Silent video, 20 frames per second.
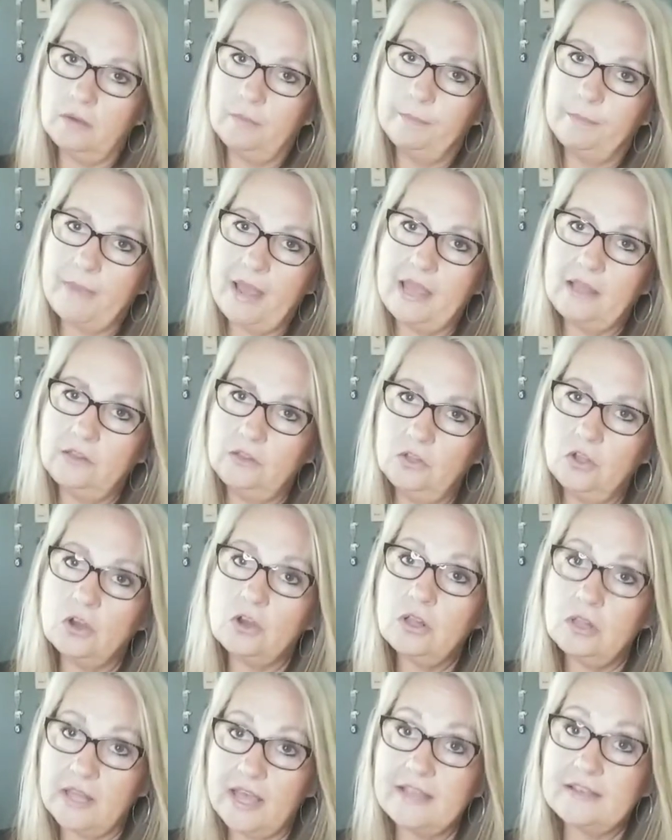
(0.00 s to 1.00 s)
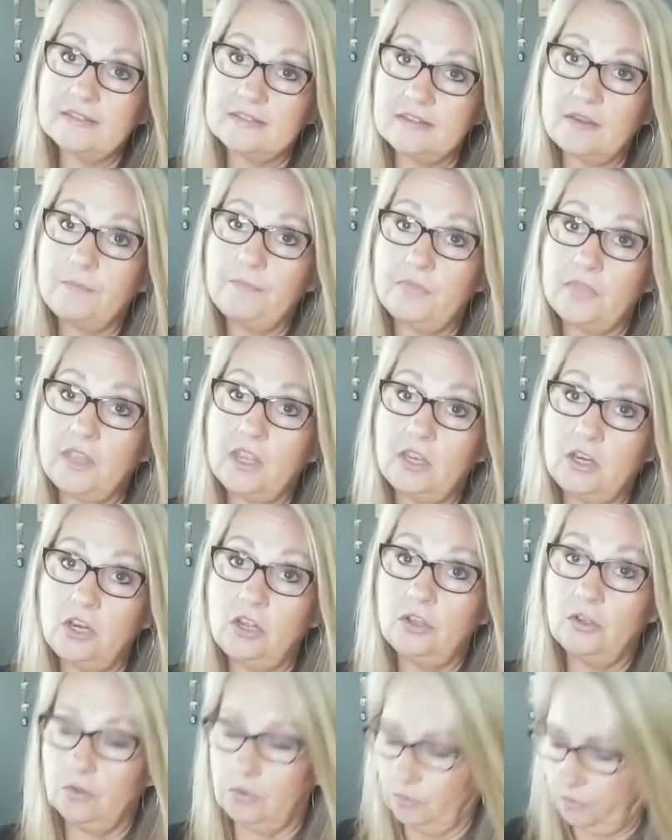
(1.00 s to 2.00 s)
might look like something
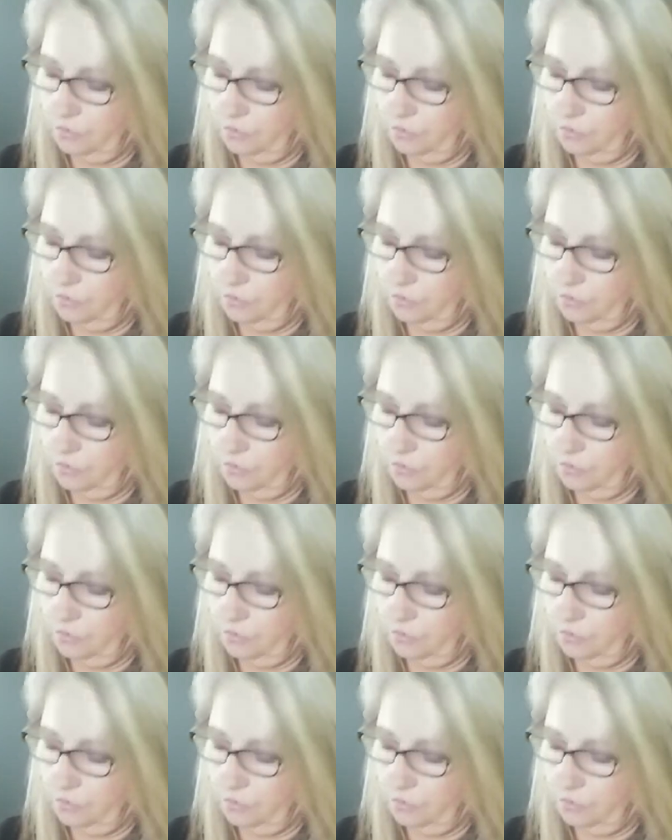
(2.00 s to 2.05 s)
new,